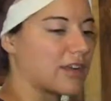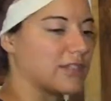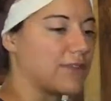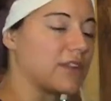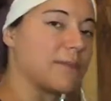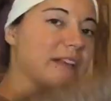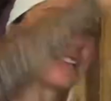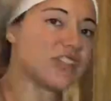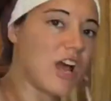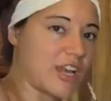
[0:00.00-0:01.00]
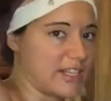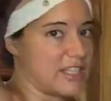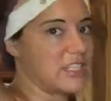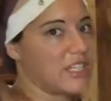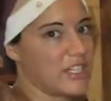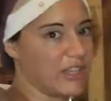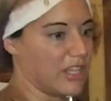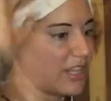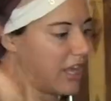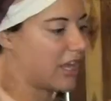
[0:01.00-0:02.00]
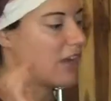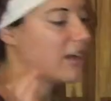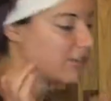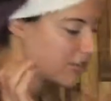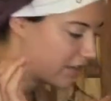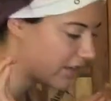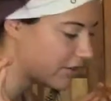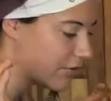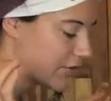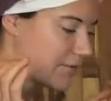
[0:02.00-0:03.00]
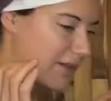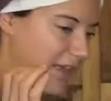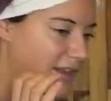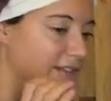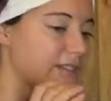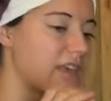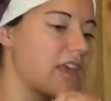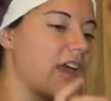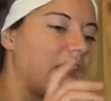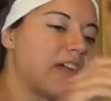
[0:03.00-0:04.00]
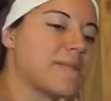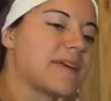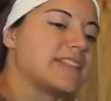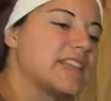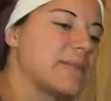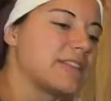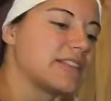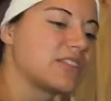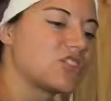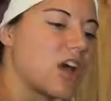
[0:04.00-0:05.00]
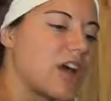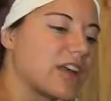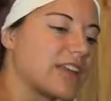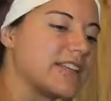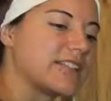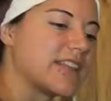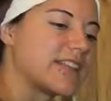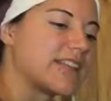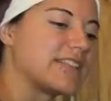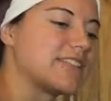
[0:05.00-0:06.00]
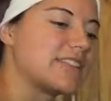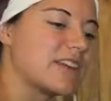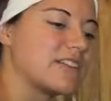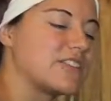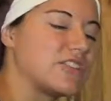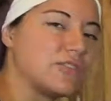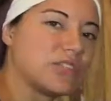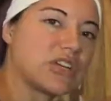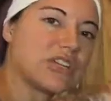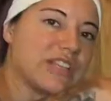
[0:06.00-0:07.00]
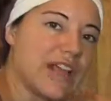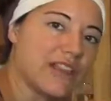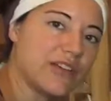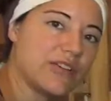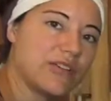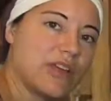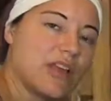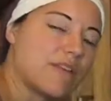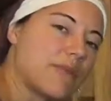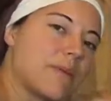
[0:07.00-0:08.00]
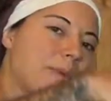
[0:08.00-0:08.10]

because if you get a big stalk, it's literally like 100, 150 bananas. And the best thing about the stalk is that they start to turn yellow from the